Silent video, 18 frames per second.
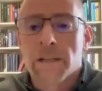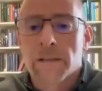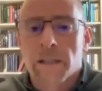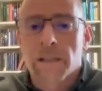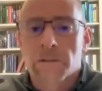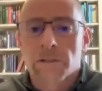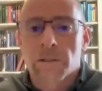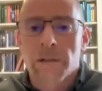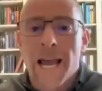
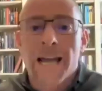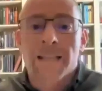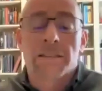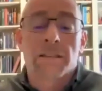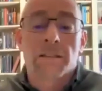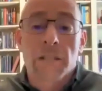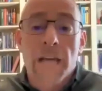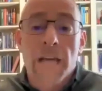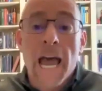thing. So as
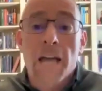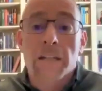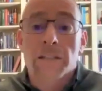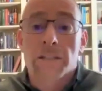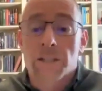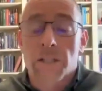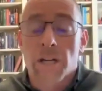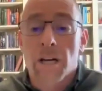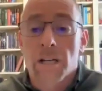the
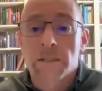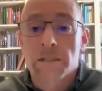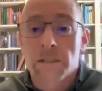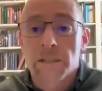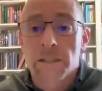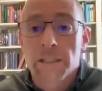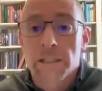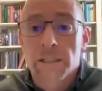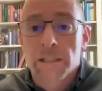last judge,
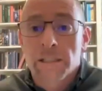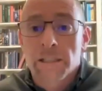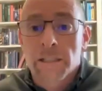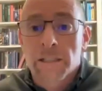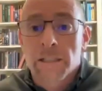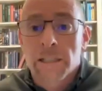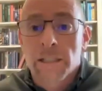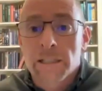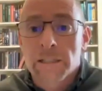
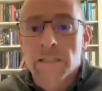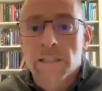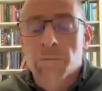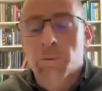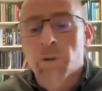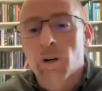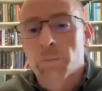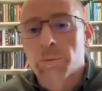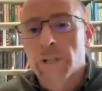he's the
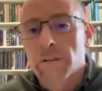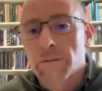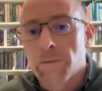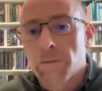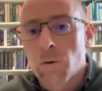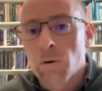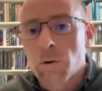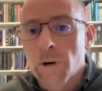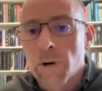appropriate
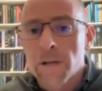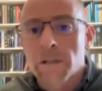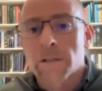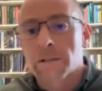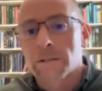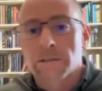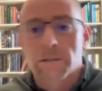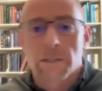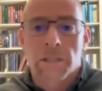
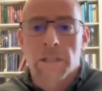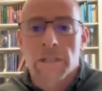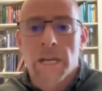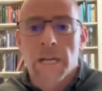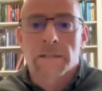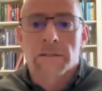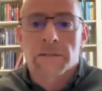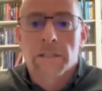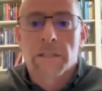forerunner to the
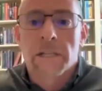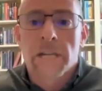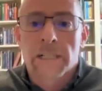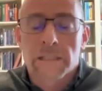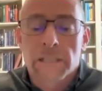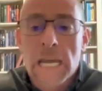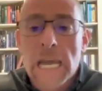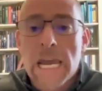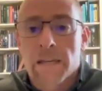next to the
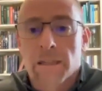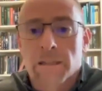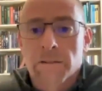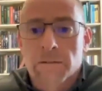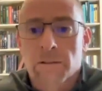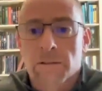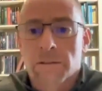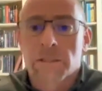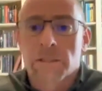next king
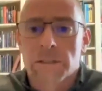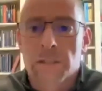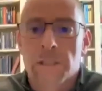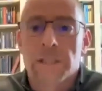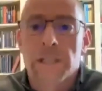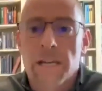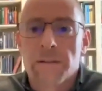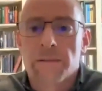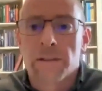or to the,
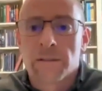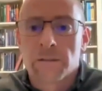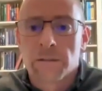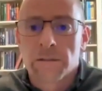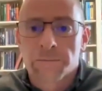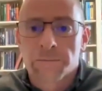to wow. David.